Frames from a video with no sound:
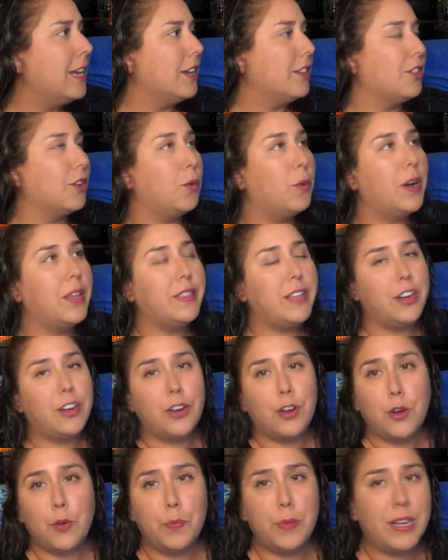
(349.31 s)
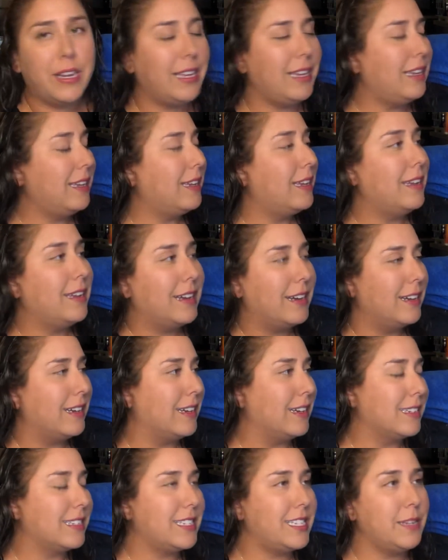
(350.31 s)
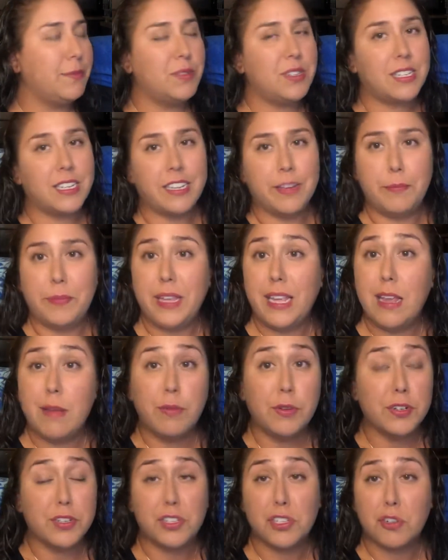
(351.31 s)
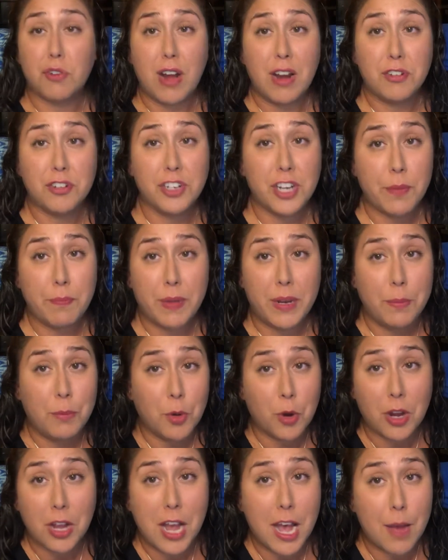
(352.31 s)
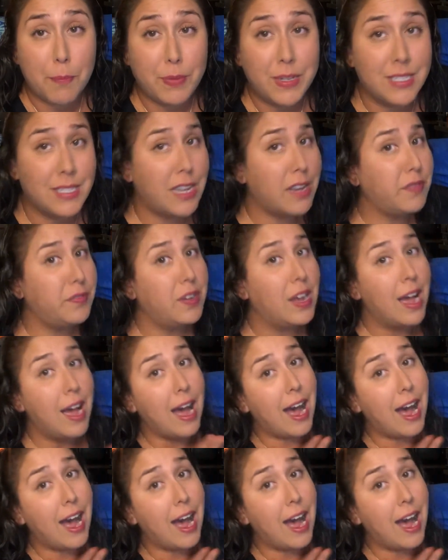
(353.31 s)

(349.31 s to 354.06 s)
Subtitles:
the one that nobody seems to be able to scrounge up any more copies of.